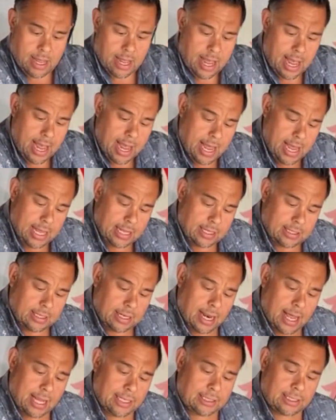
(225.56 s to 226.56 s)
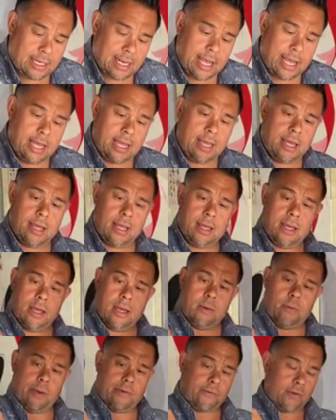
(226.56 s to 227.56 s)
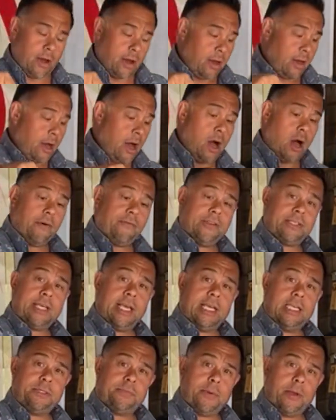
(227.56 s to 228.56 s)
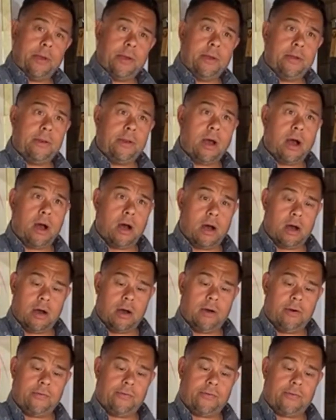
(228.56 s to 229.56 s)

And lastly, we've got 1/2 teaspoon of